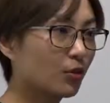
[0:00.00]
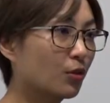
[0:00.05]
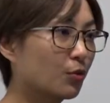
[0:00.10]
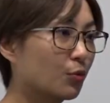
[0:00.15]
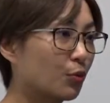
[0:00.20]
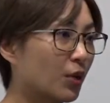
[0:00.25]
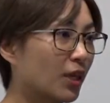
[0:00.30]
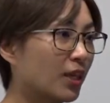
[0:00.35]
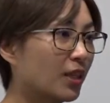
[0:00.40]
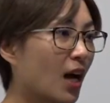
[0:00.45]

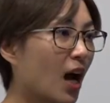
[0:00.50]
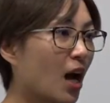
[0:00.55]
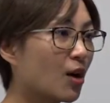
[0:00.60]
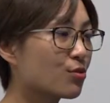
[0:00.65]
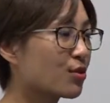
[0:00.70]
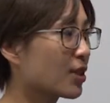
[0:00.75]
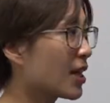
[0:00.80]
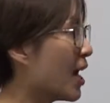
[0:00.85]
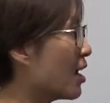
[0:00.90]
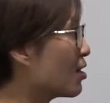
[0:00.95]

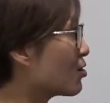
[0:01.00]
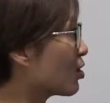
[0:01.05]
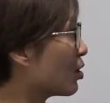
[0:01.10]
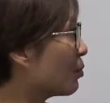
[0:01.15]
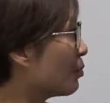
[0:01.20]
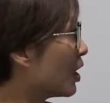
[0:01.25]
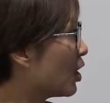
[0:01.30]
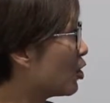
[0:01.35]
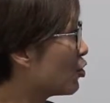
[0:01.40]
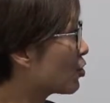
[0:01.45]
greenhouse gas
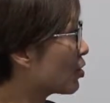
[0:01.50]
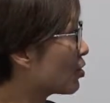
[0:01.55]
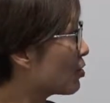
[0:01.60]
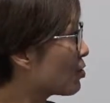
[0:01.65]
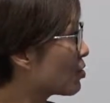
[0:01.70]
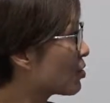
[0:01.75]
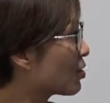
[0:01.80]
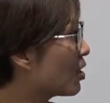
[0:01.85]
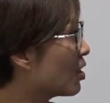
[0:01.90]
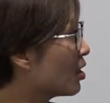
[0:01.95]

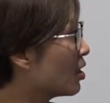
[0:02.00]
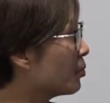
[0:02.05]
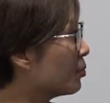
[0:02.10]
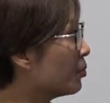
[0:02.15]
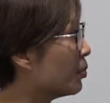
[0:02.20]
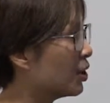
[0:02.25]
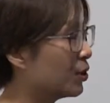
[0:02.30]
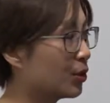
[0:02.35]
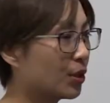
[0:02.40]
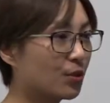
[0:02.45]
emissions
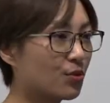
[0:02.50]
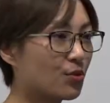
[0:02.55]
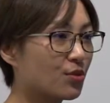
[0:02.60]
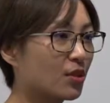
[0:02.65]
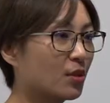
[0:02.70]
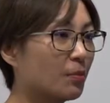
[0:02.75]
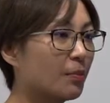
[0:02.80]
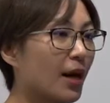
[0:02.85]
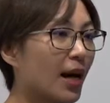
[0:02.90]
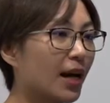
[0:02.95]

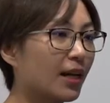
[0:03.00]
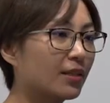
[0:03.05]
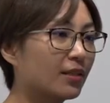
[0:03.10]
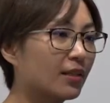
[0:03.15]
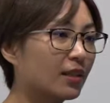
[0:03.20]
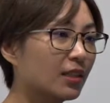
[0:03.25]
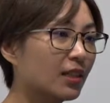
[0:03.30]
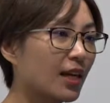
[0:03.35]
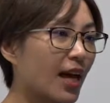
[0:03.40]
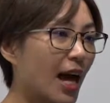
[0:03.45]
produced by
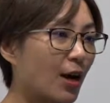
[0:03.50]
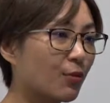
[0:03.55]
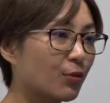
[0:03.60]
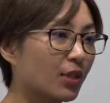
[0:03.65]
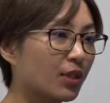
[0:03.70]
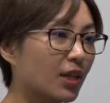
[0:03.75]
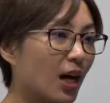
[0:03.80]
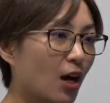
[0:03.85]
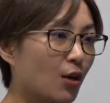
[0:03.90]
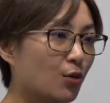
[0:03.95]
the
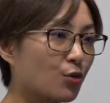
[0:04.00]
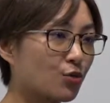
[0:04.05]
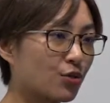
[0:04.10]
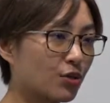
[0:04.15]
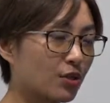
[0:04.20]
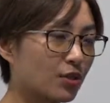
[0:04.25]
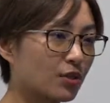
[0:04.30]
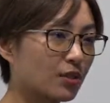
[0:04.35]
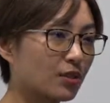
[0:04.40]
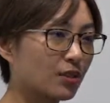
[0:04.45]

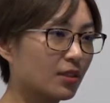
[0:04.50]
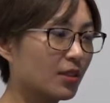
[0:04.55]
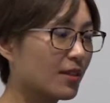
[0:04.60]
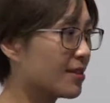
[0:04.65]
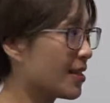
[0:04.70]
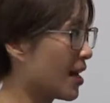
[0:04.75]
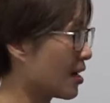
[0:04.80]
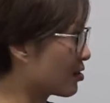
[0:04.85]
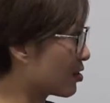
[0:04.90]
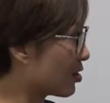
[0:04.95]
agriculture
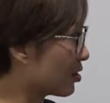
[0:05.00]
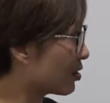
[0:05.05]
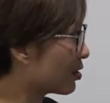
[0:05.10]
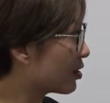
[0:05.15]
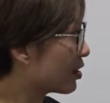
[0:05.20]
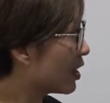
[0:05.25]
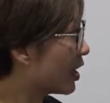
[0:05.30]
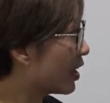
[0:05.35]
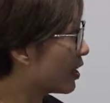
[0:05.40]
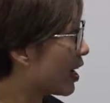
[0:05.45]

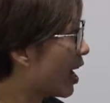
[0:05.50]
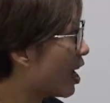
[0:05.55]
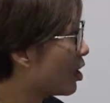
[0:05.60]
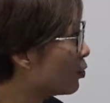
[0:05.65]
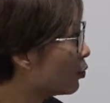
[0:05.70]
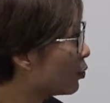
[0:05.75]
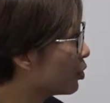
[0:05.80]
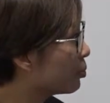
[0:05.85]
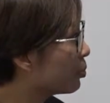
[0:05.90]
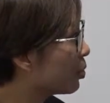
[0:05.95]
sector in
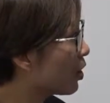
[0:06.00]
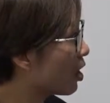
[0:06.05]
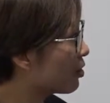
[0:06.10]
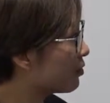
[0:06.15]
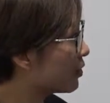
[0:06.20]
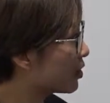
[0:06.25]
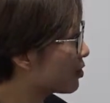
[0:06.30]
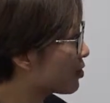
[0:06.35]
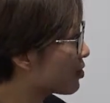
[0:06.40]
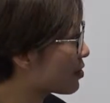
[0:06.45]
Anhui
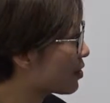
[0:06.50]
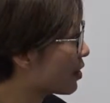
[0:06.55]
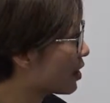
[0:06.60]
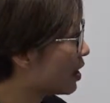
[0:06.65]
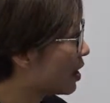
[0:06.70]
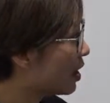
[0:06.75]
province.